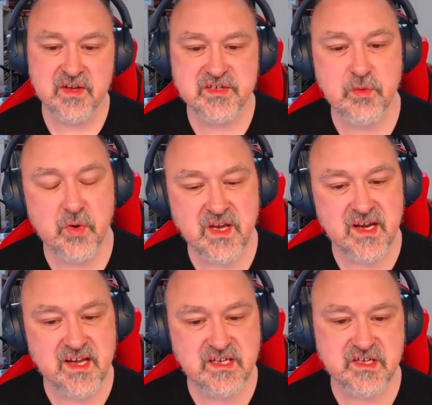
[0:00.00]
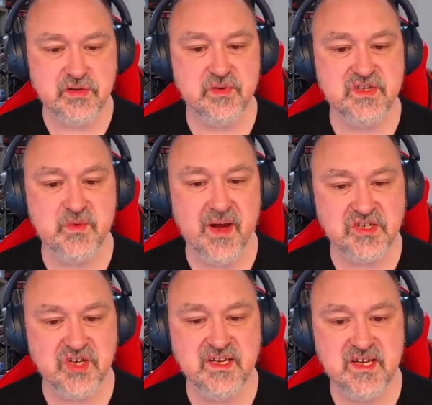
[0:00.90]
So, what you need to do is you
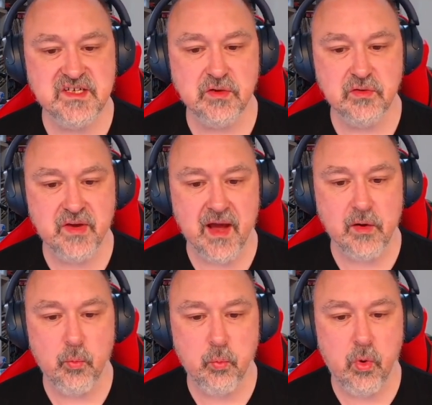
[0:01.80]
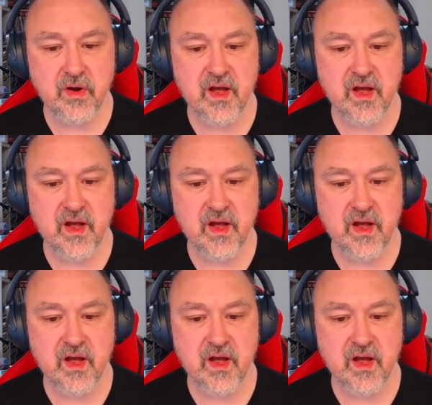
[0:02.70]
actually need to look at what